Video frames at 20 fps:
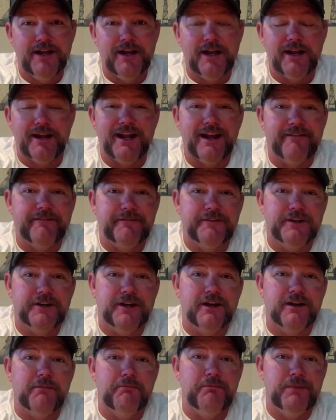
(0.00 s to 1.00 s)
and have to
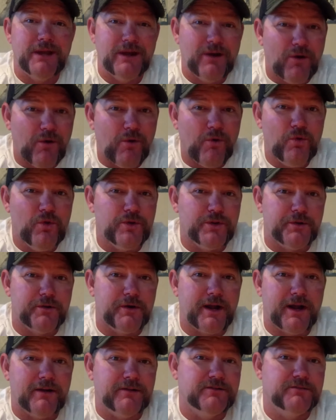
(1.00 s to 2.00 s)
cut a big hole in their
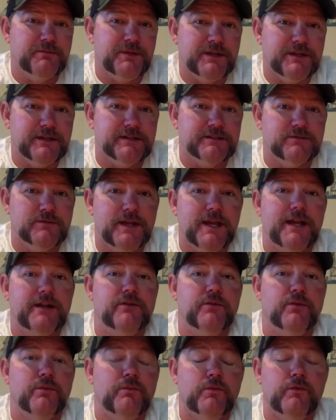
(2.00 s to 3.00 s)
house because we had
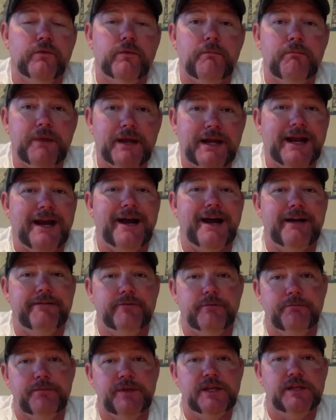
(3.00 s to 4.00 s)
to remove a big hive
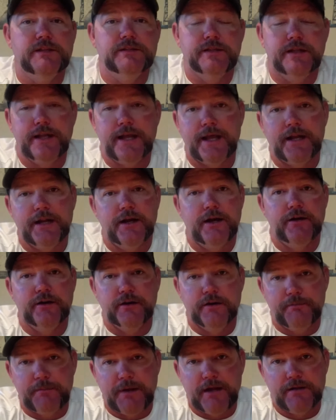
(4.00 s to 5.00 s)
of bees that had
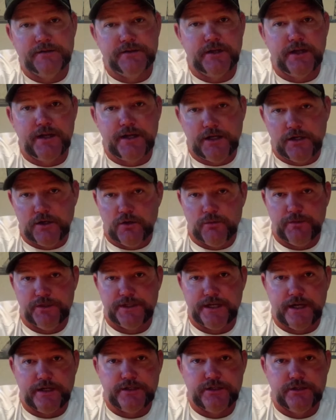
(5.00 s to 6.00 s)
100 pounds of honeycomb
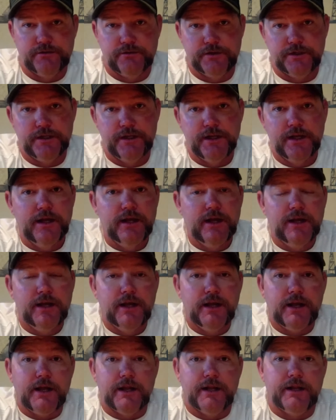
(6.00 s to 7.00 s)
attached to it.
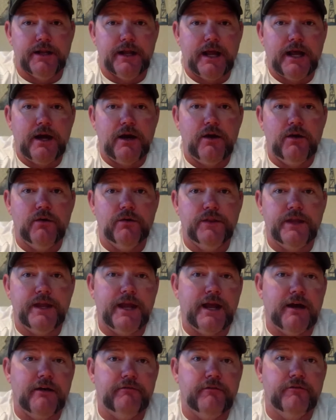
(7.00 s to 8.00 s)
And now they
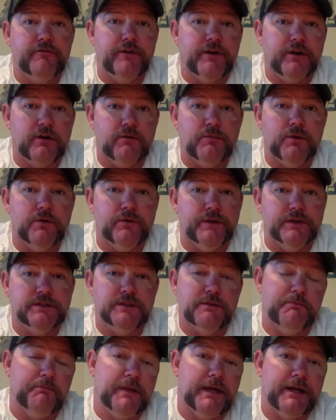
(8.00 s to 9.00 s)
have a pheromone that's
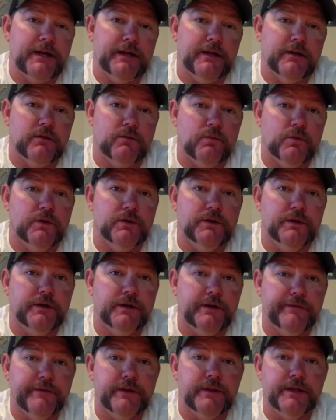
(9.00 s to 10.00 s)
embedded into wood
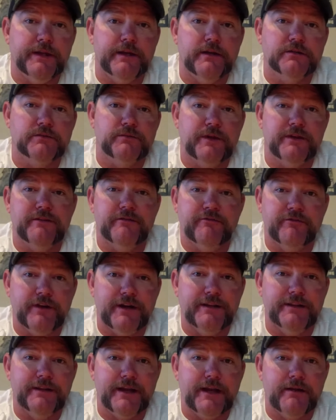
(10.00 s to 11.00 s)
and everything else. We have to
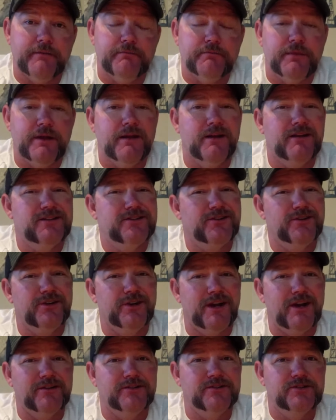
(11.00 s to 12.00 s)
fight that. might turn your
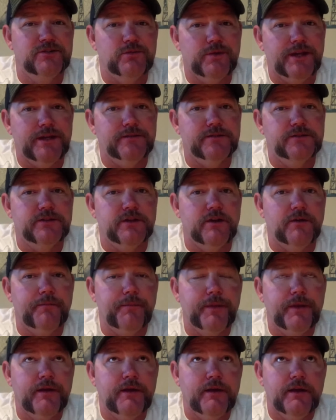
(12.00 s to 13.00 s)
house sweet. So,
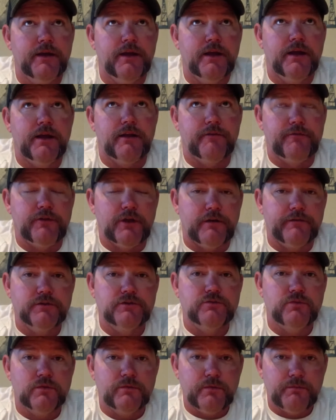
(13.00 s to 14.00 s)
if you have a
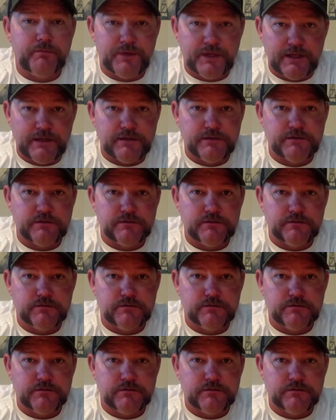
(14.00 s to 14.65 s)
swarm of bees,